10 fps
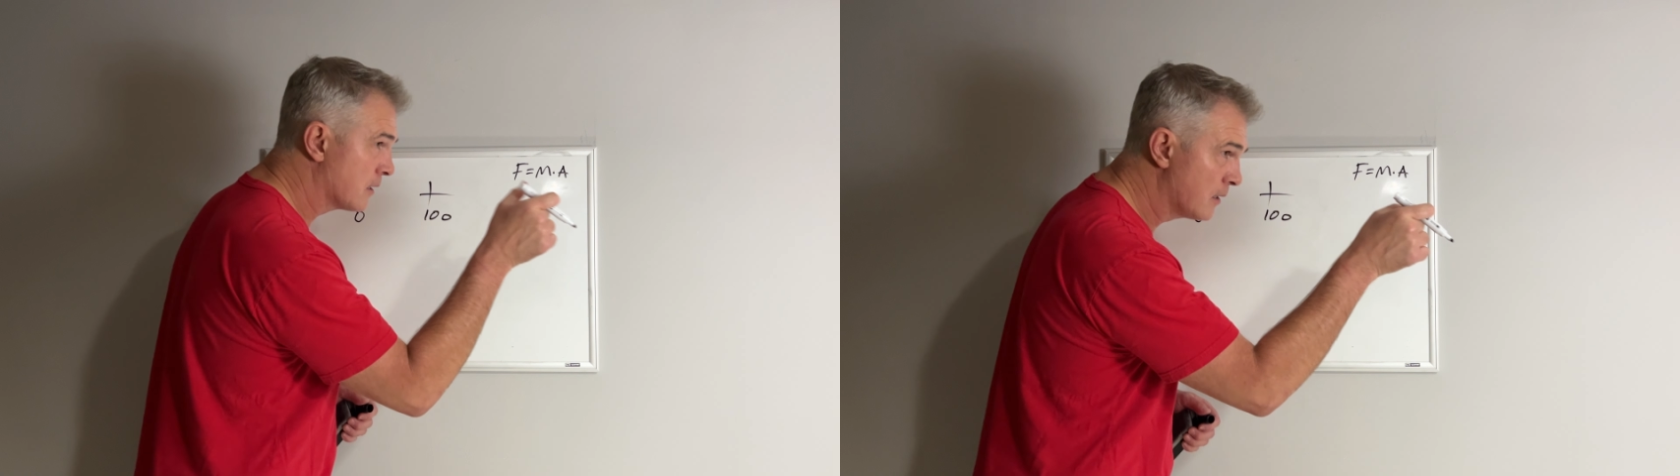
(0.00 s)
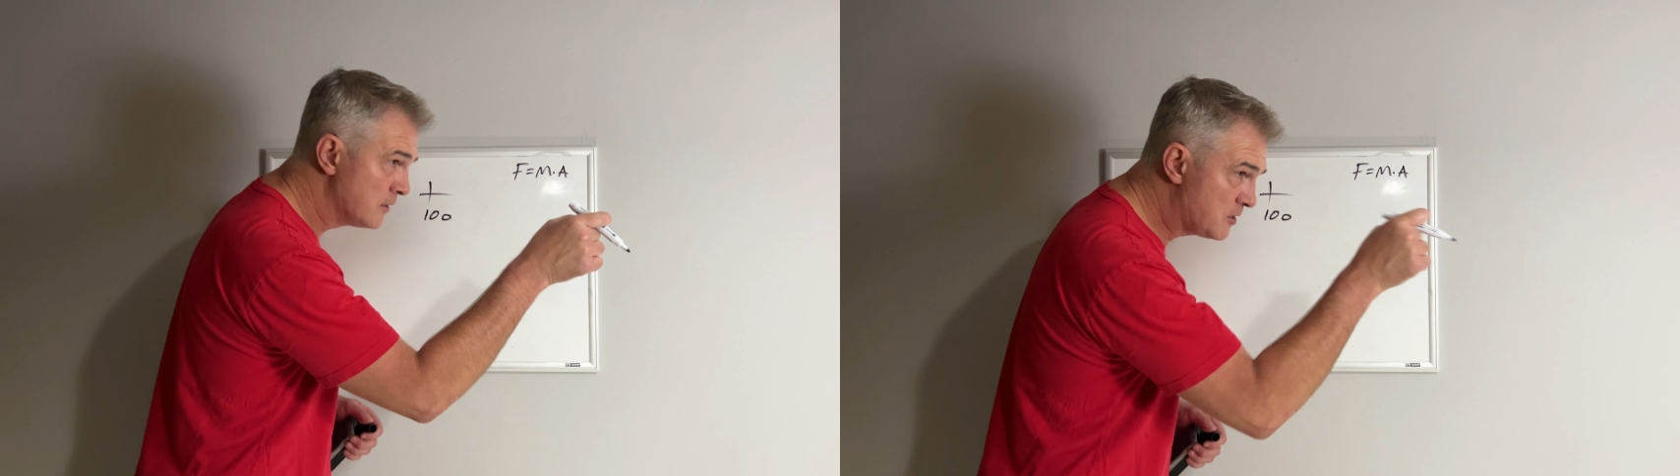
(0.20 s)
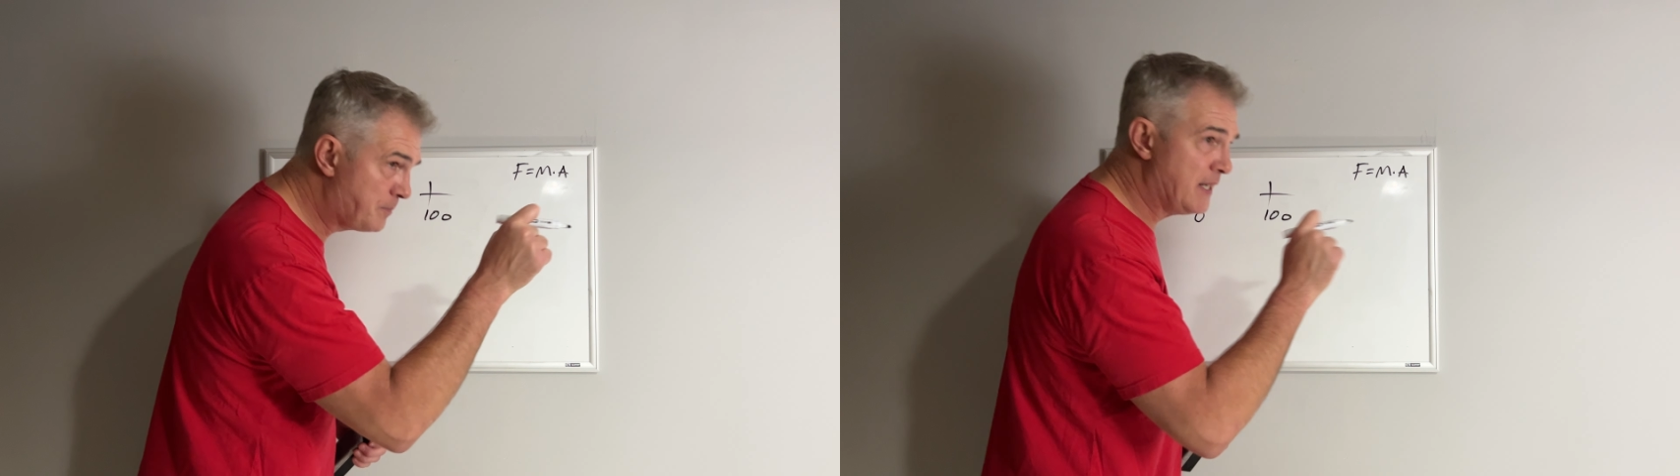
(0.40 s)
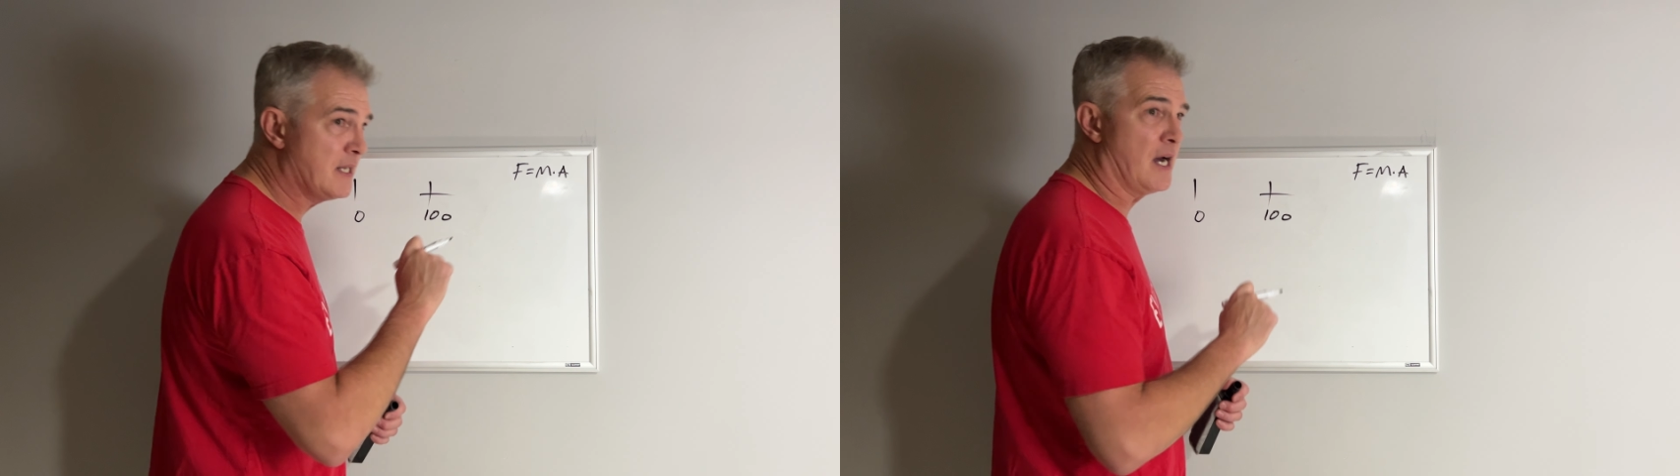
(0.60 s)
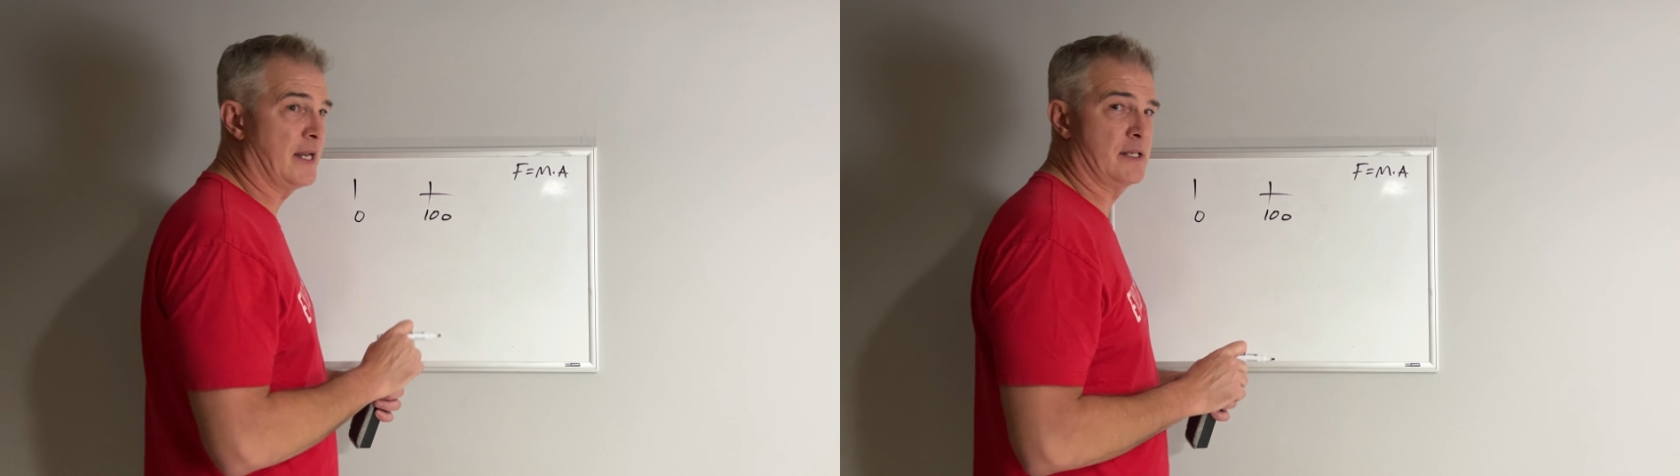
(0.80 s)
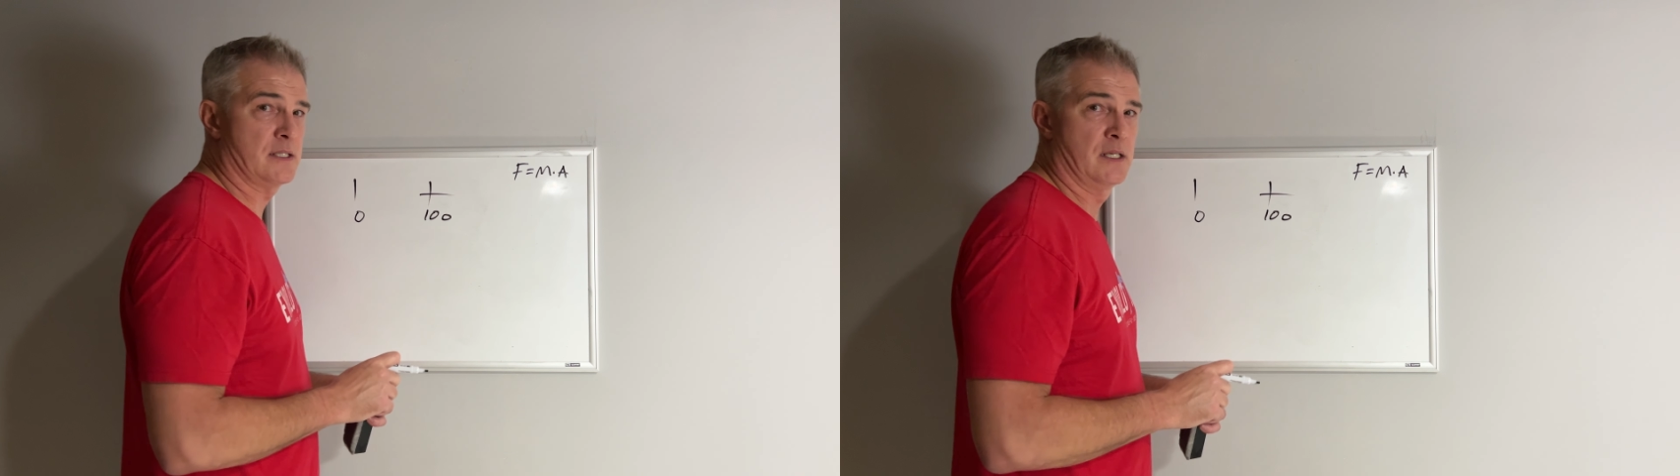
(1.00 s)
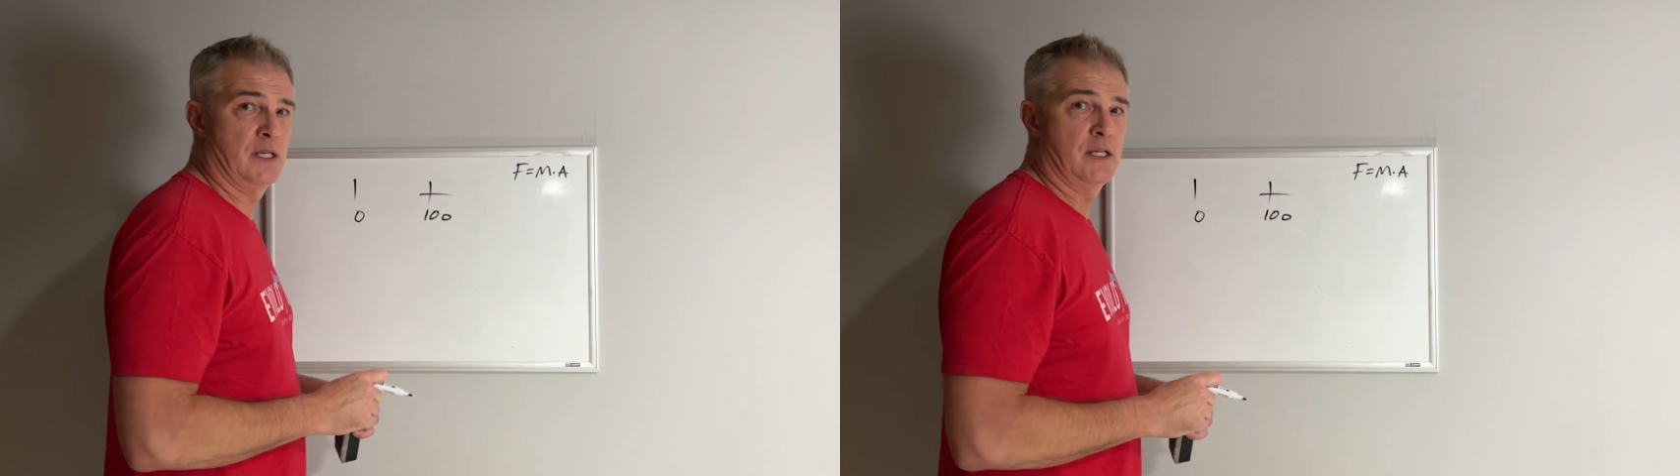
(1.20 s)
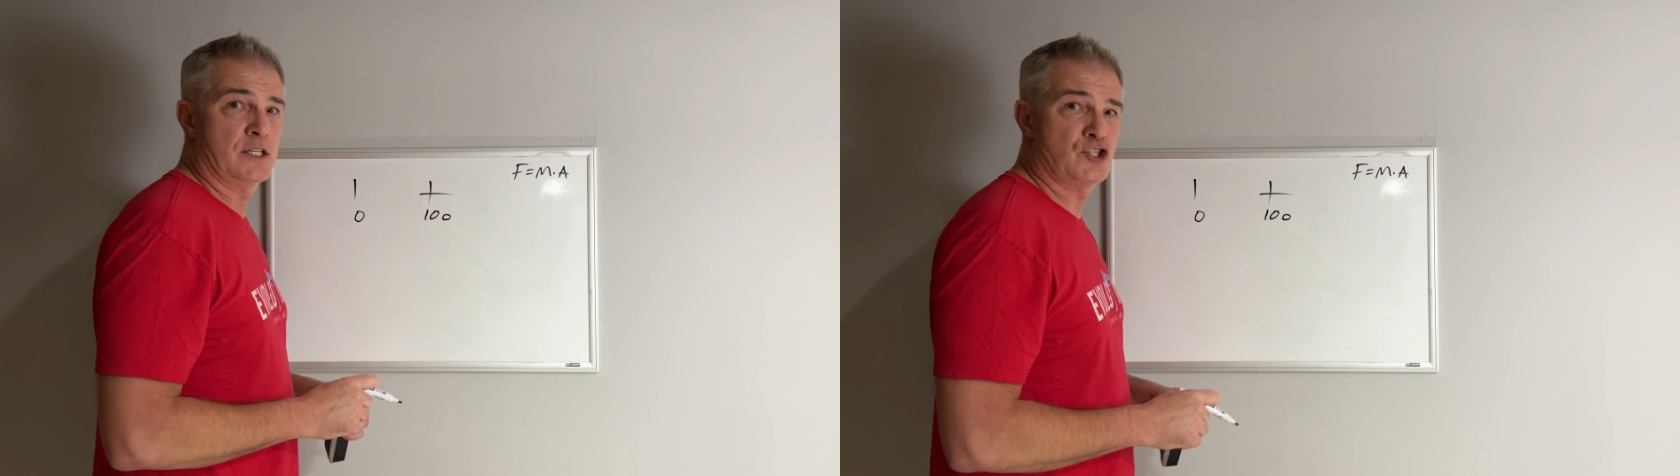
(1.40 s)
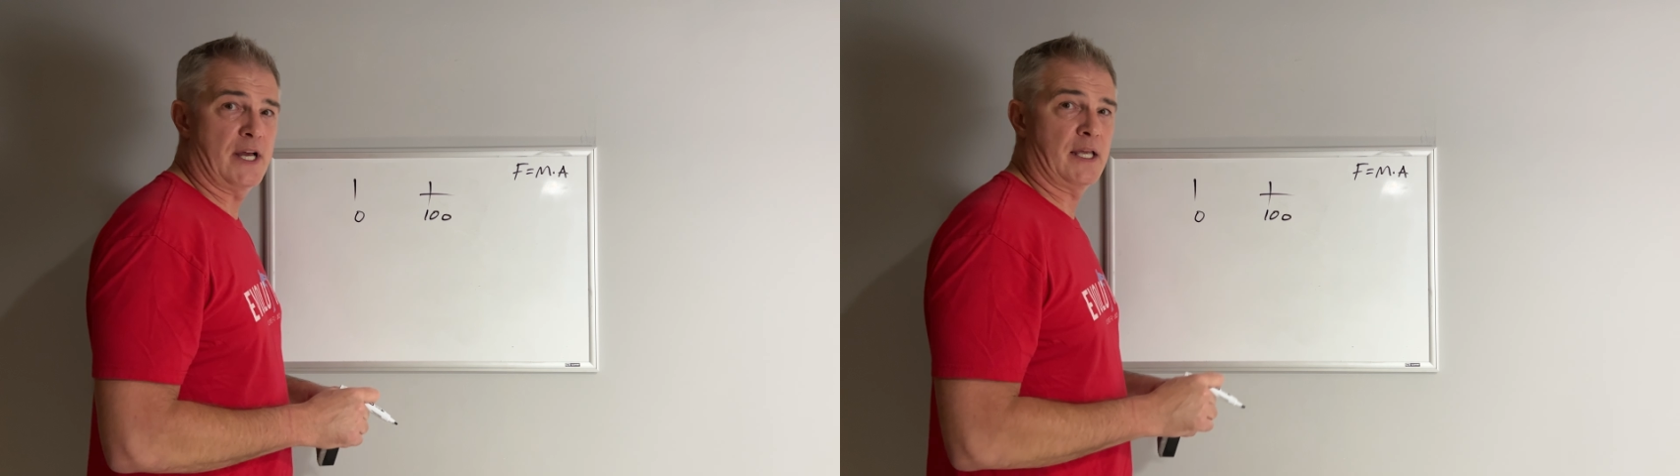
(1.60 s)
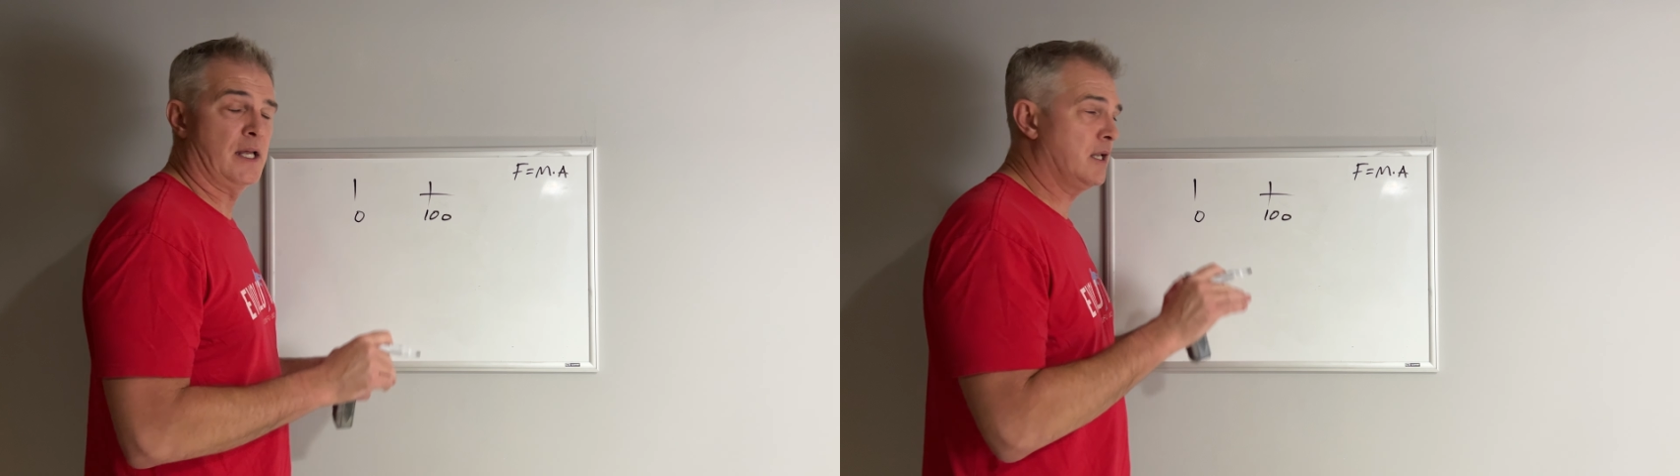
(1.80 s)
speed gun it,
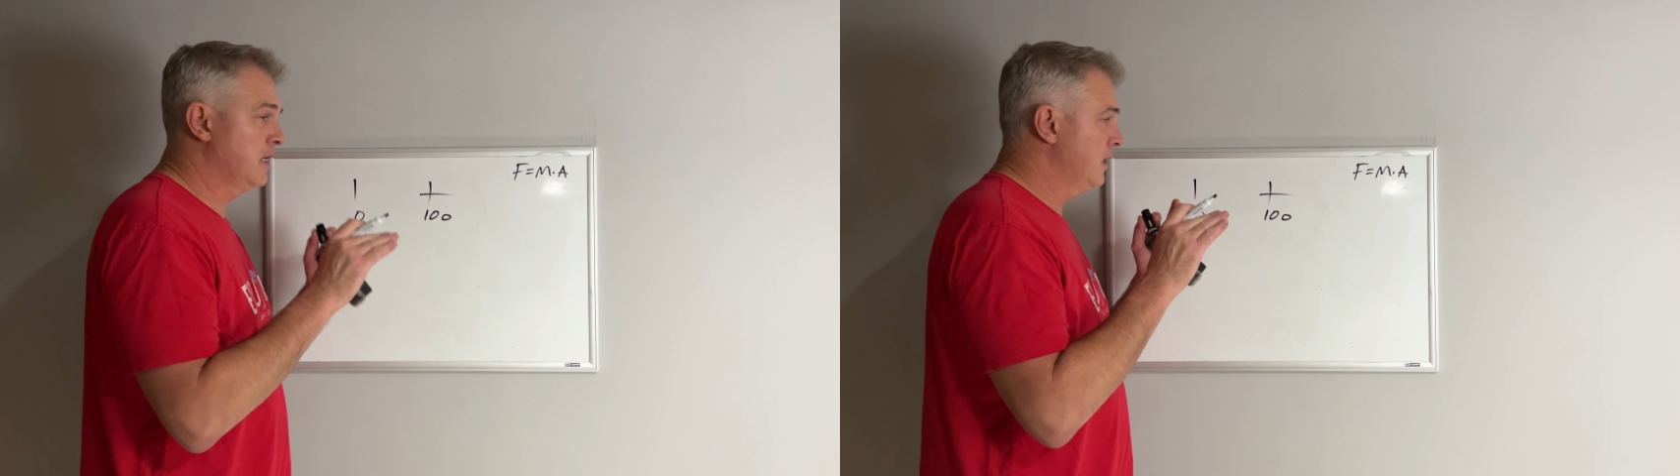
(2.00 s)
check it,